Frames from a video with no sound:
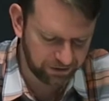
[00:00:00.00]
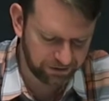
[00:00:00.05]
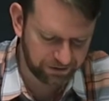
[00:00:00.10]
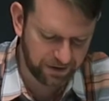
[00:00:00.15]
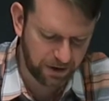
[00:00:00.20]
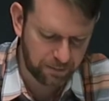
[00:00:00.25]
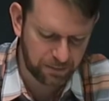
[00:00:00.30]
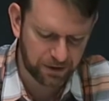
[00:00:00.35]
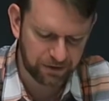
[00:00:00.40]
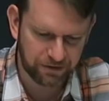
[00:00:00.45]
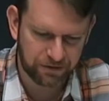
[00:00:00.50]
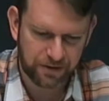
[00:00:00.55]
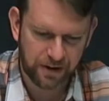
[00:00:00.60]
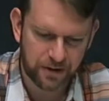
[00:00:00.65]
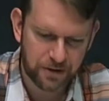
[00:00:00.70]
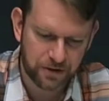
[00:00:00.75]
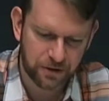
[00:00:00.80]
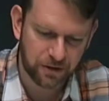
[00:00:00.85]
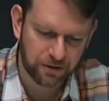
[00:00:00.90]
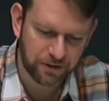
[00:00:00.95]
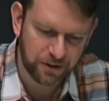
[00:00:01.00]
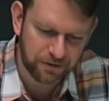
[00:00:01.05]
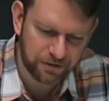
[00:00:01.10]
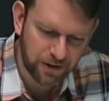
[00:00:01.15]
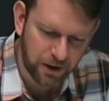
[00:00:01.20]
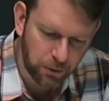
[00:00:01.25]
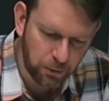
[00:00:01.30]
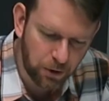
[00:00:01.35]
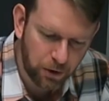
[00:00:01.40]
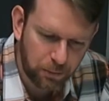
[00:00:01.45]
from the front of the
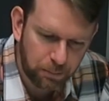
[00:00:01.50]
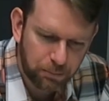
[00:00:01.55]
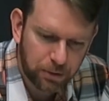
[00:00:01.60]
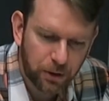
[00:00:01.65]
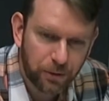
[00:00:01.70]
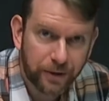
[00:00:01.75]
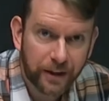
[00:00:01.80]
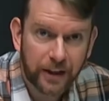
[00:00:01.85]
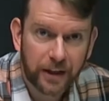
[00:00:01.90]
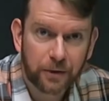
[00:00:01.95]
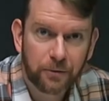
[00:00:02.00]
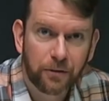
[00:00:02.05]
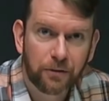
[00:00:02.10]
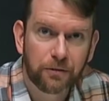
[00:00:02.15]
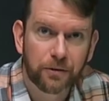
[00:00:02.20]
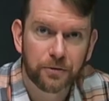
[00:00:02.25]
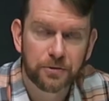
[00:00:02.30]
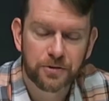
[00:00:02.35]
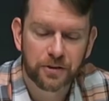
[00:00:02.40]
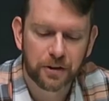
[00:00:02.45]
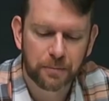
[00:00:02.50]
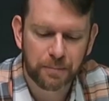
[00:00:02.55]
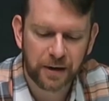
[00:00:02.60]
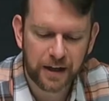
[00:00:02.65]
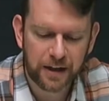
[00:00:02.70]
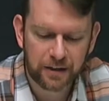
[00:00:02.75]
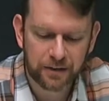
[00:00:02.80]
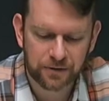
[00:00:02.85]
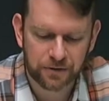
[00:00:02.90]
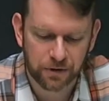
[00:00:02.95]
firewall and blowing it out through to the back.